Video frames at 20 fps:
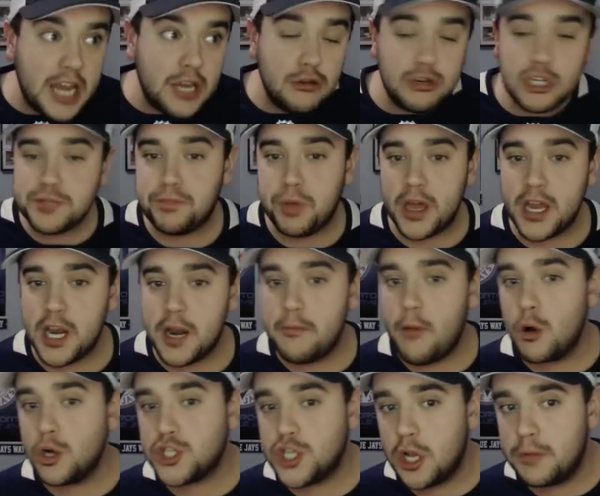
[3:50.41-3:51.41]
you just played an
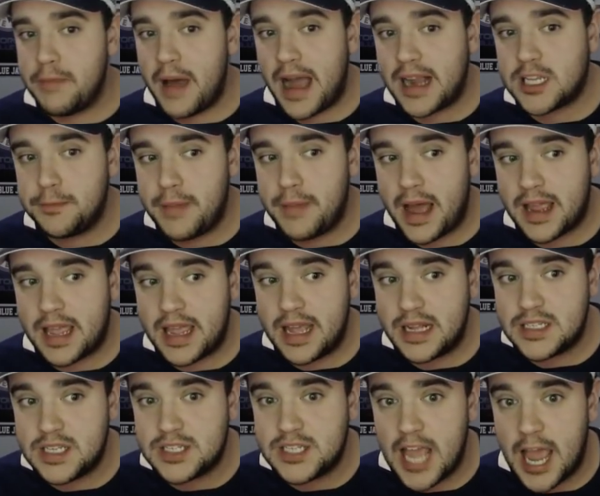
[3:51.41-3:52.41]
emotional back-to-back
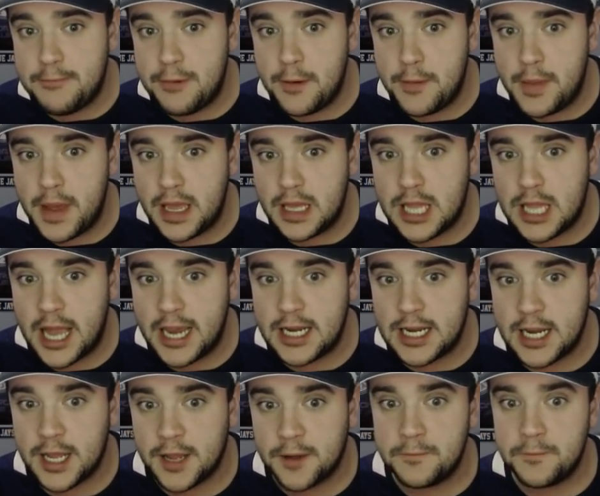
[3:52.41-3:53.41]
against the Tampa Bay
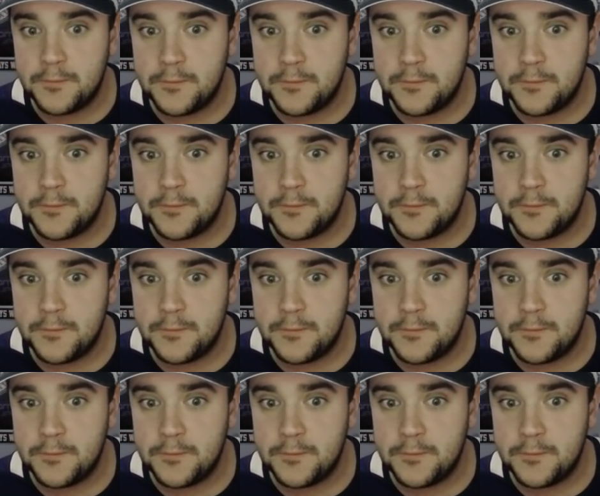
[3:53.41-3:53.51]
Lightning.